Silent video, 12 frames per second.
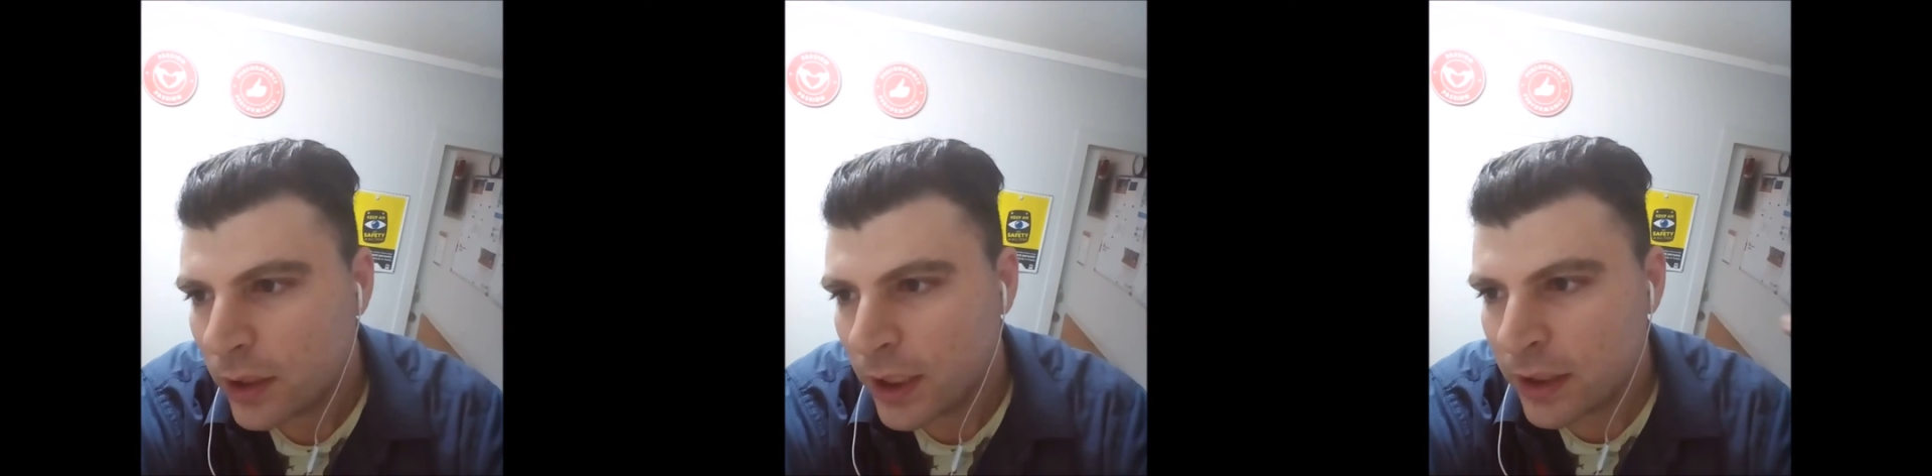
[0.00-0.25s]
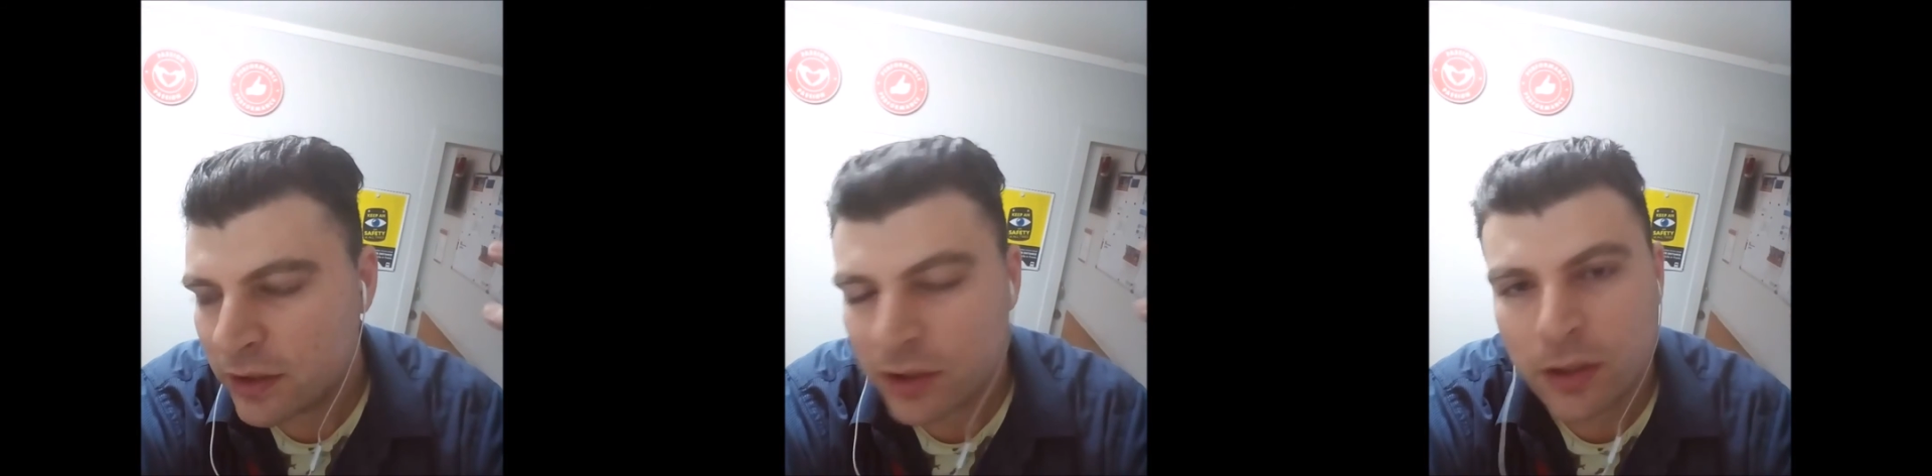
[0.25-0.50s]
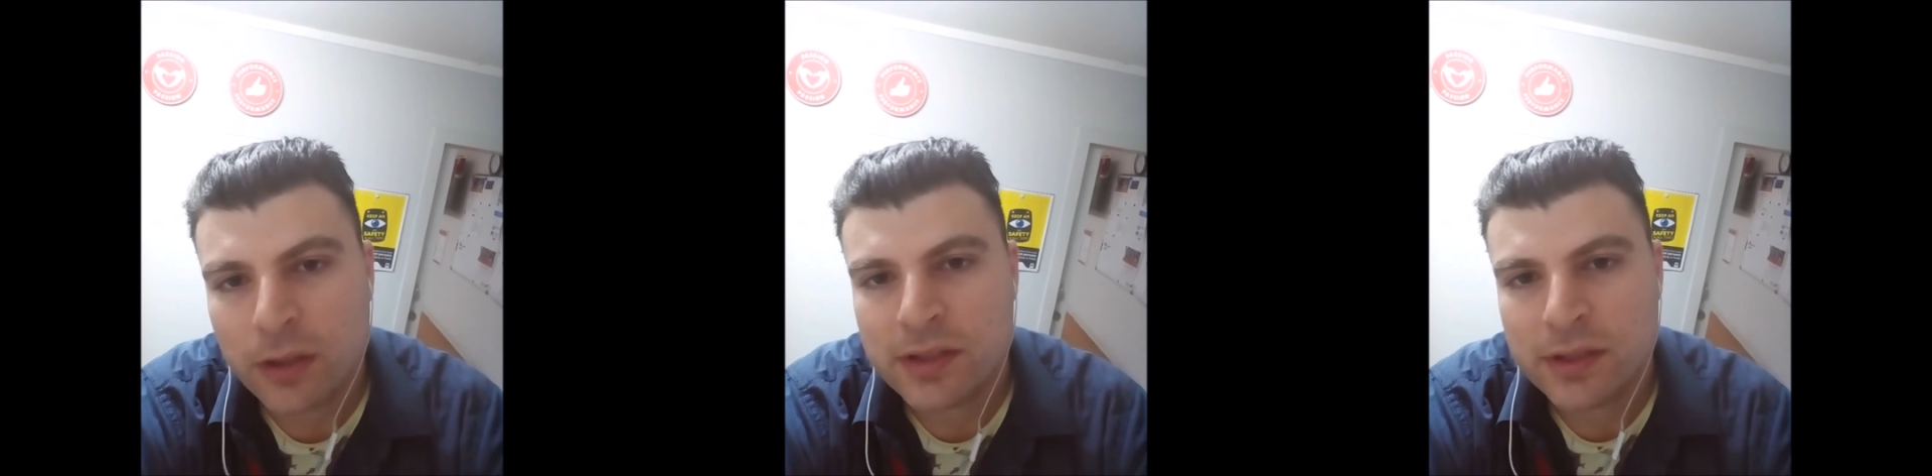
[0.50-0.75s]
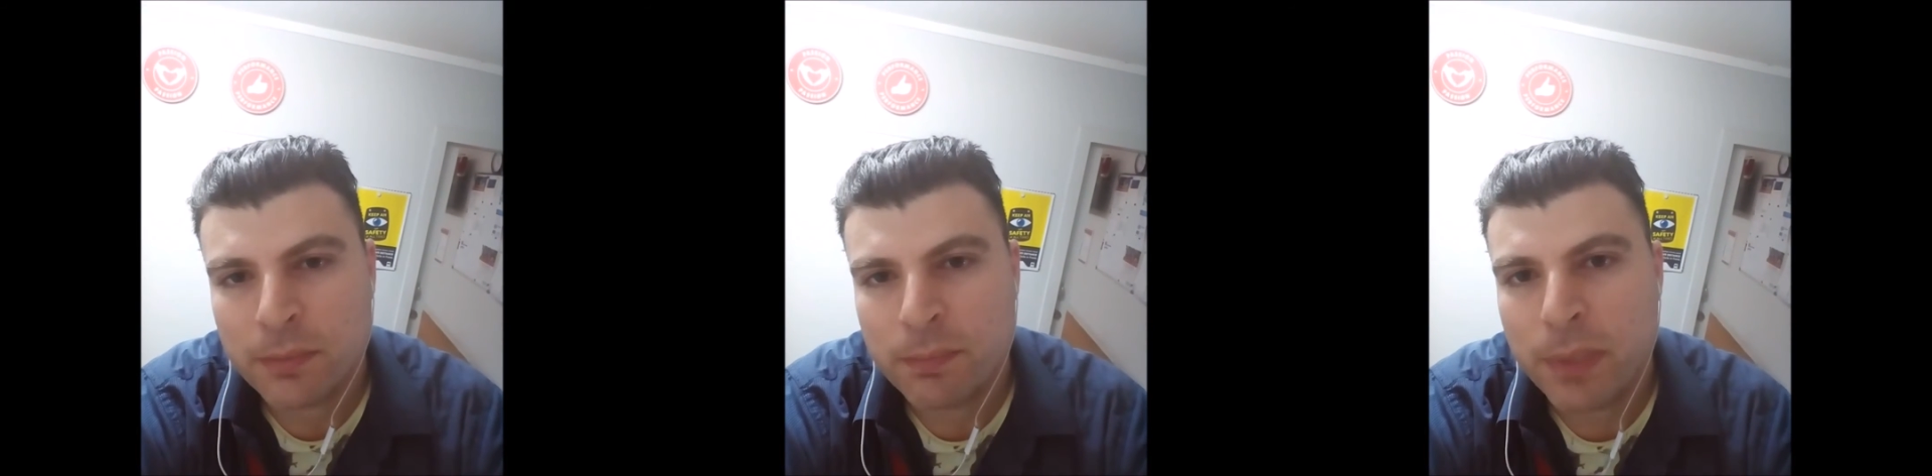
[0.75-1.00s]
And it's a
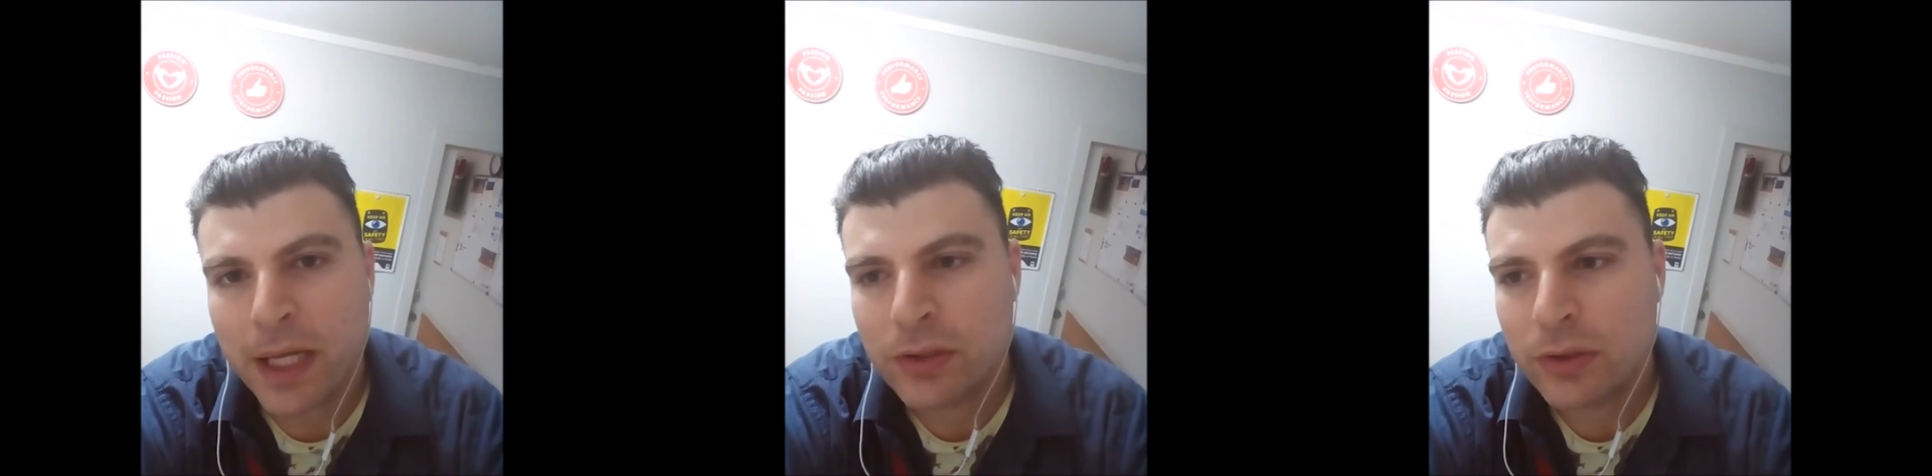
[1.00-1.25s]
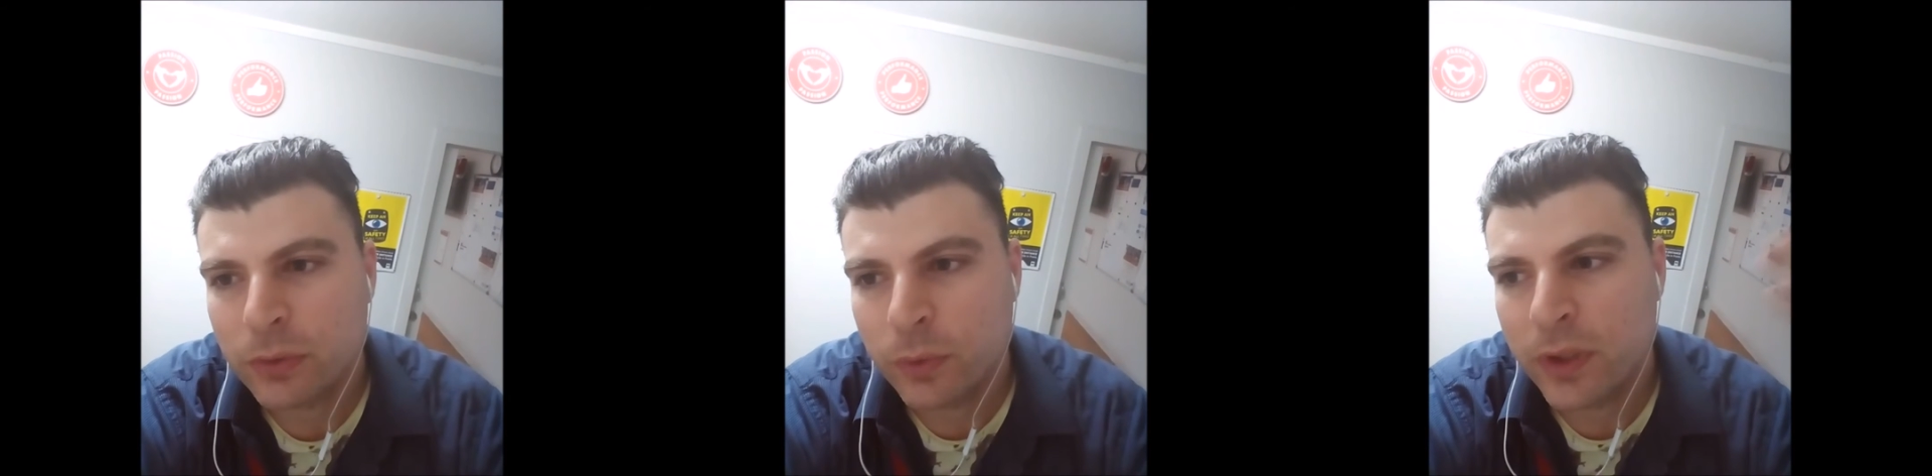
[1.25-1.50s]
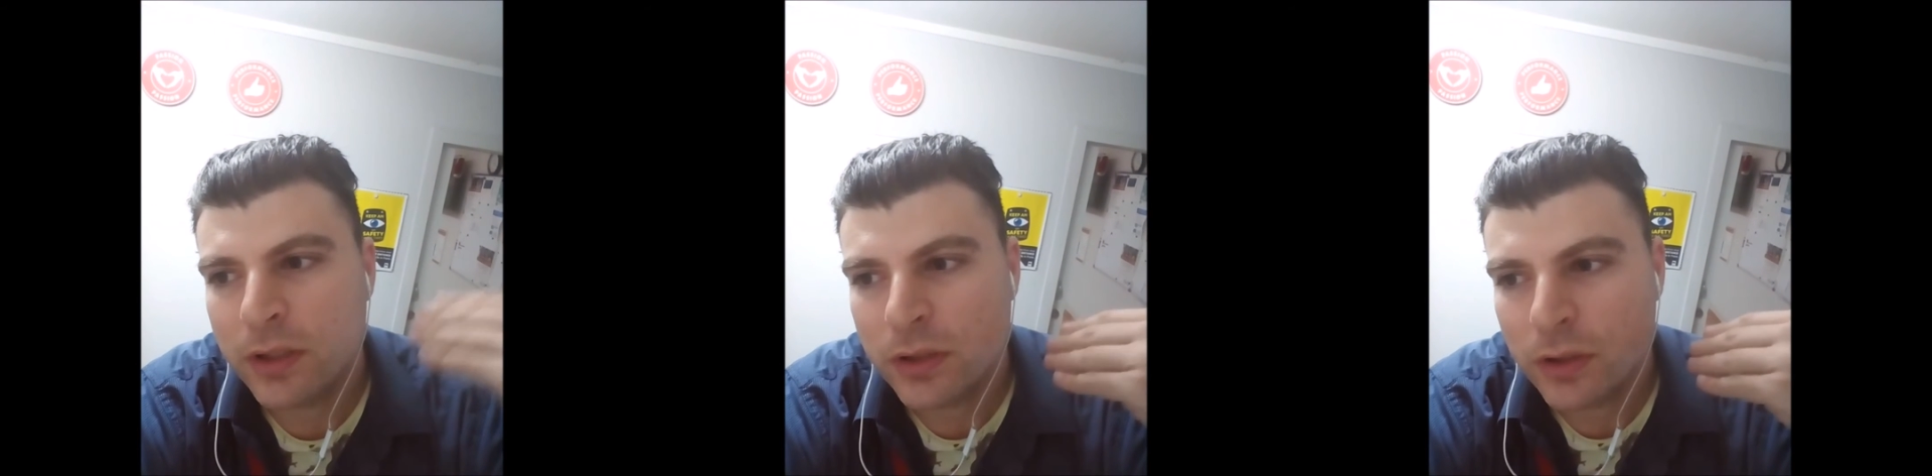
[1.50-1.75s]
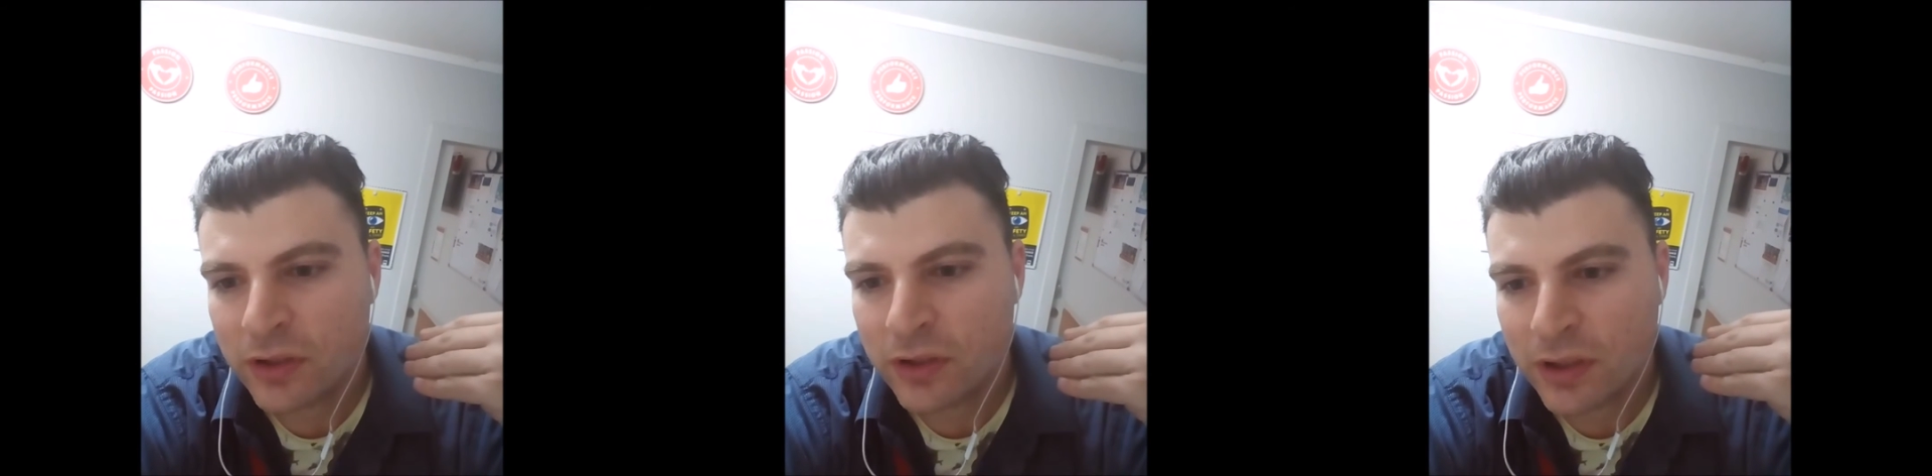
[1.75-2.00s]
constant battle within
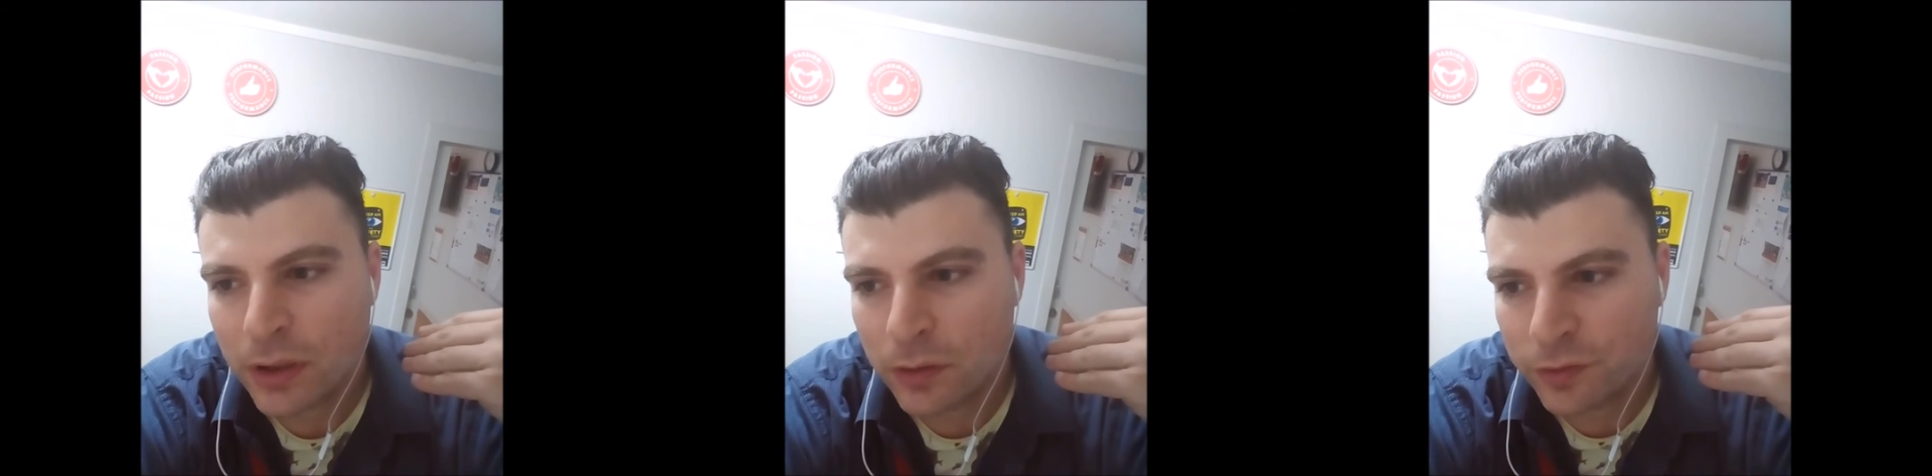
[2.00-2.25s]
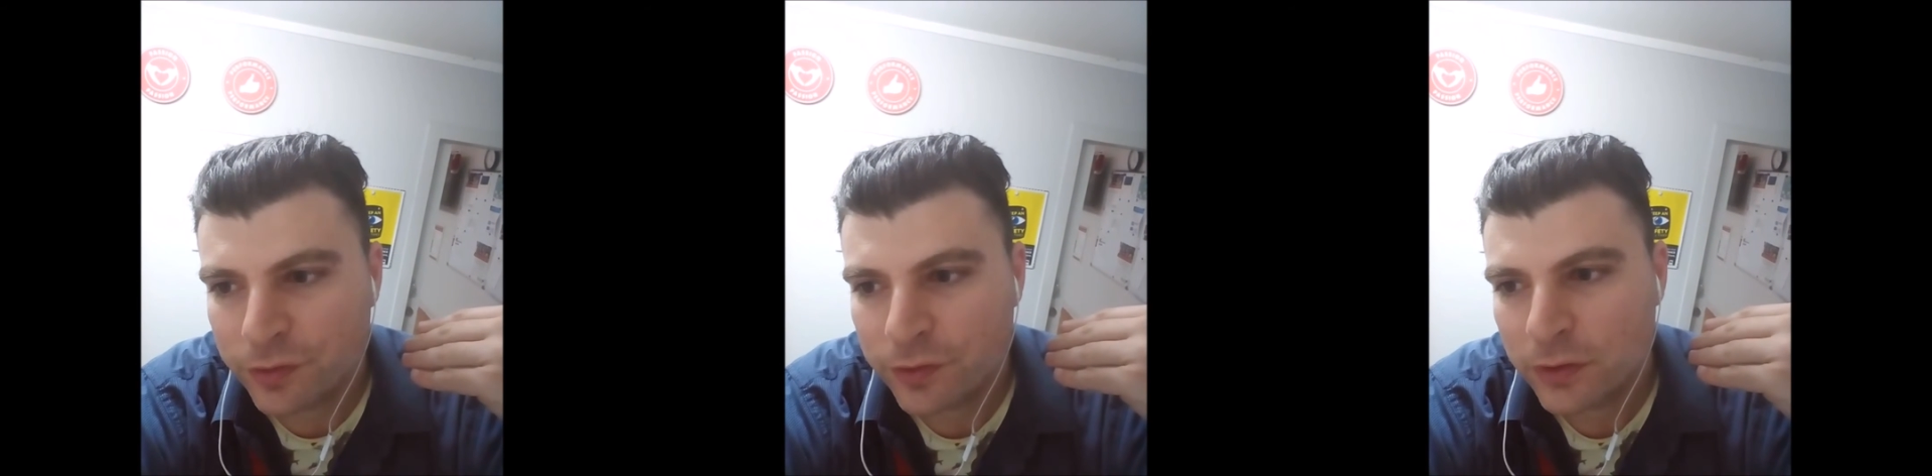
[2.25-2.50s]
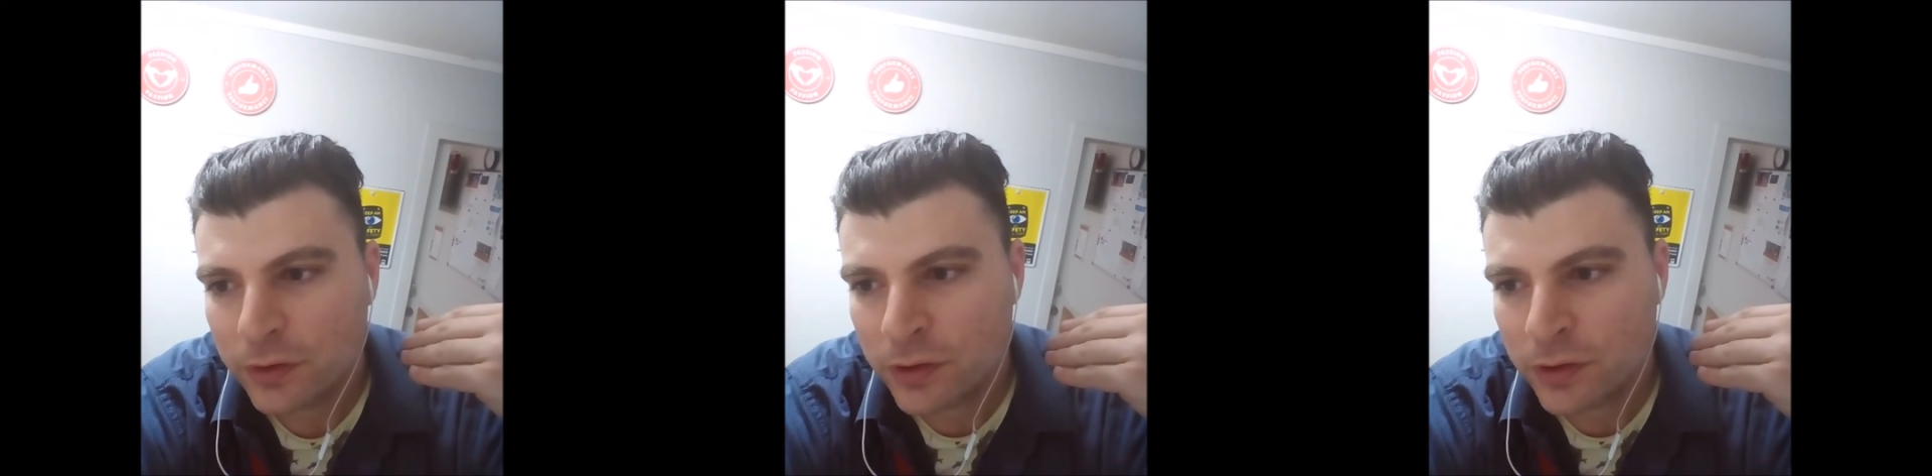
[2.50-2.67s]
yourself